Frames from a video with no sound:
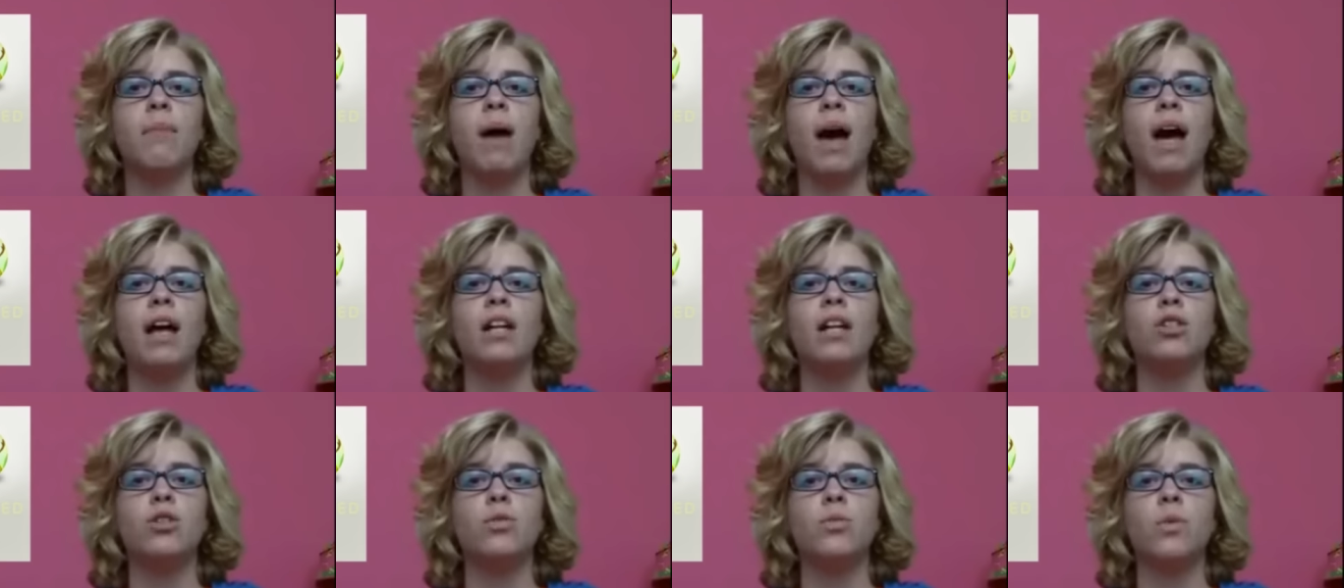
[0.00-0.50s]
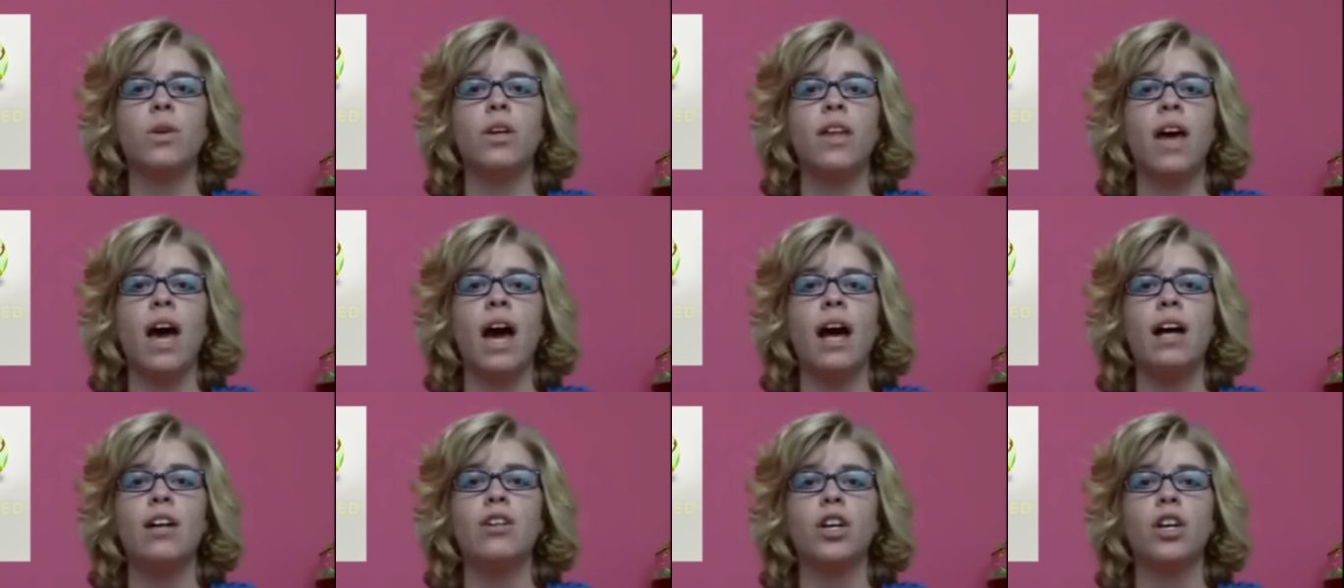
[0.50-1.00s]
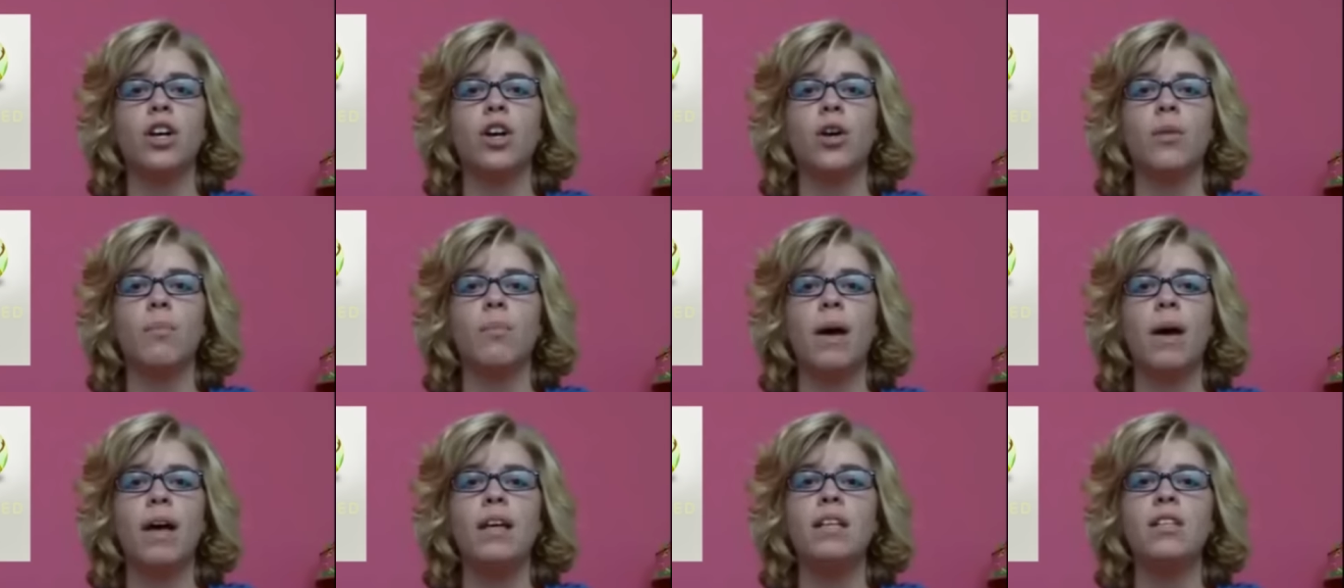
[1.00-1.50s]
she's matched with actually
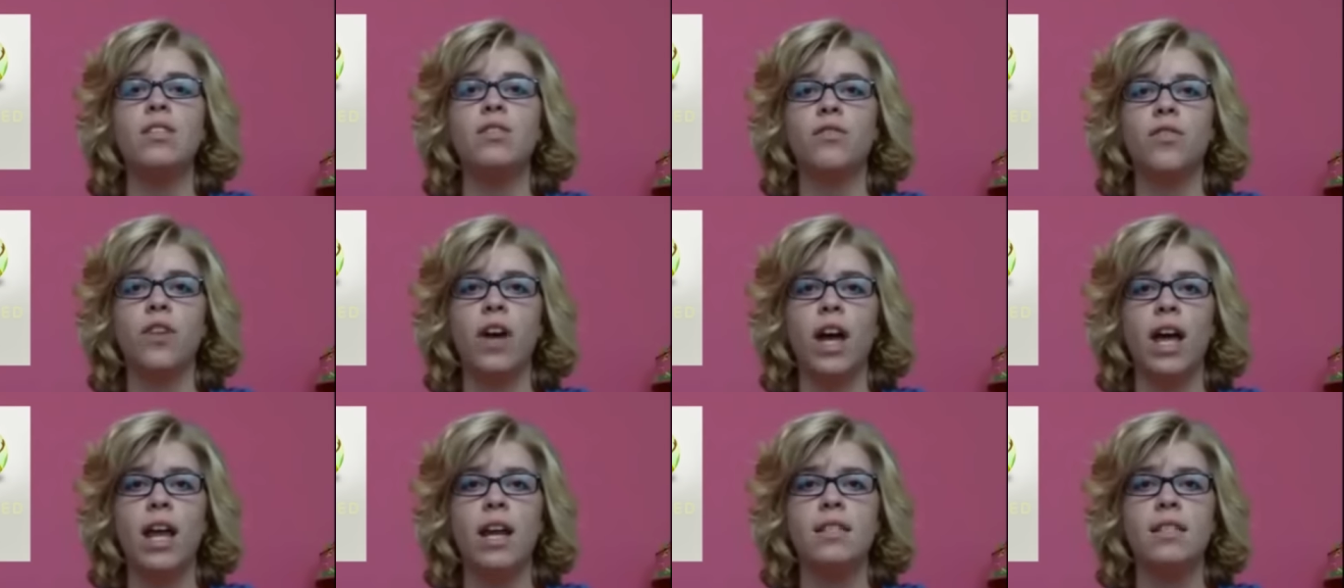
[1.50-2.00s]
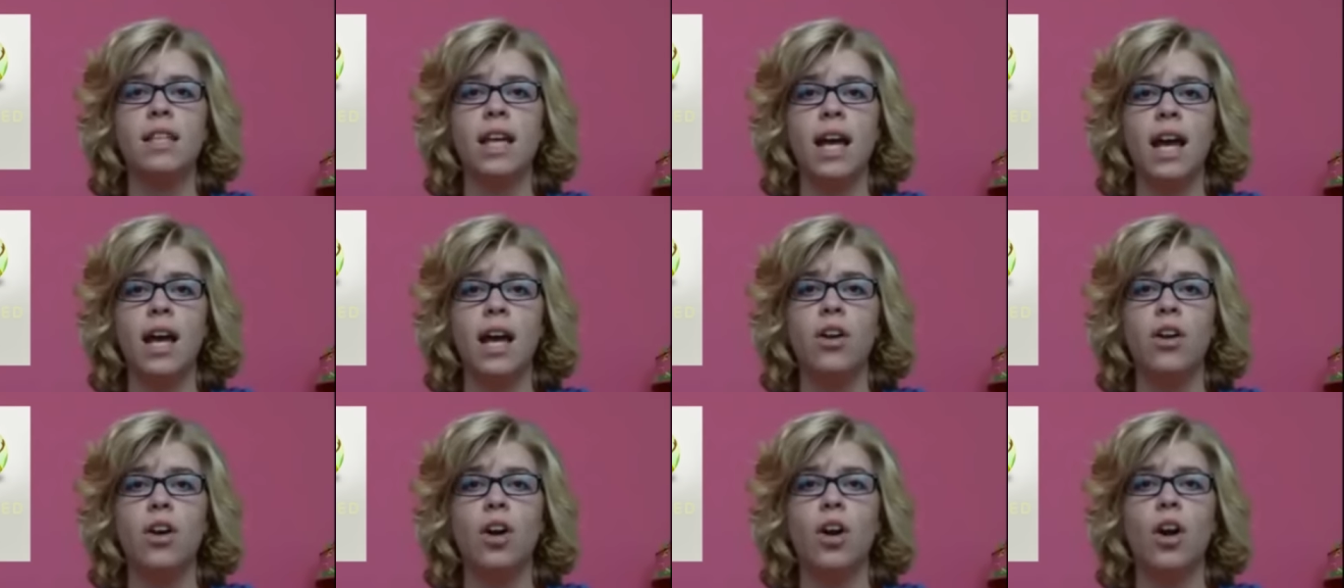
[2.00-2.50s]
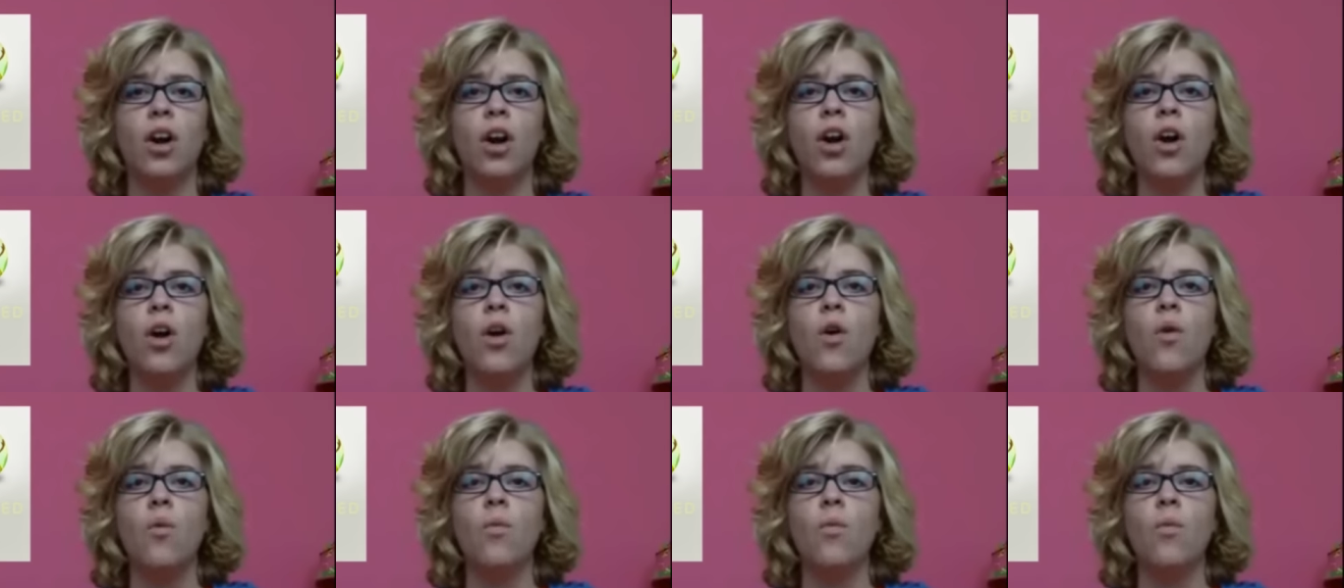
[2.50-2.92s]
her best friend, Xander,